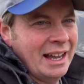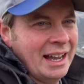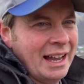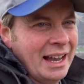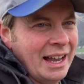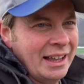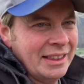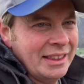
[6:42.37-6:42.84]

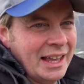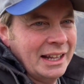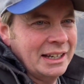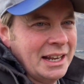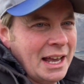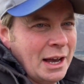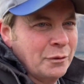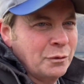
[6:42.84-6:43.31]
and then
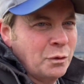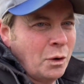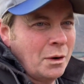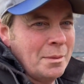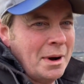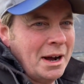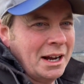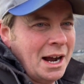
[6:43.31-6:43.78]
you have
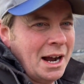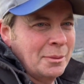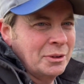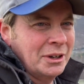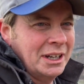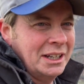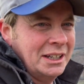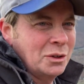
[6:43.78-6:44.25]
Fort
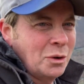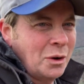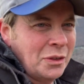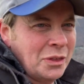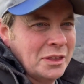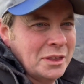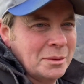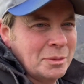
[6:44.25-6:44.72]
Montgomery
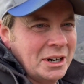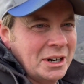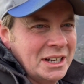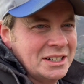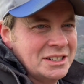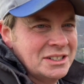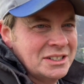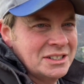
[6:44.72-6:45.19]
north of the
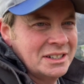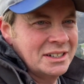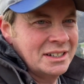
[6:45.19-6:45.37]
bridge,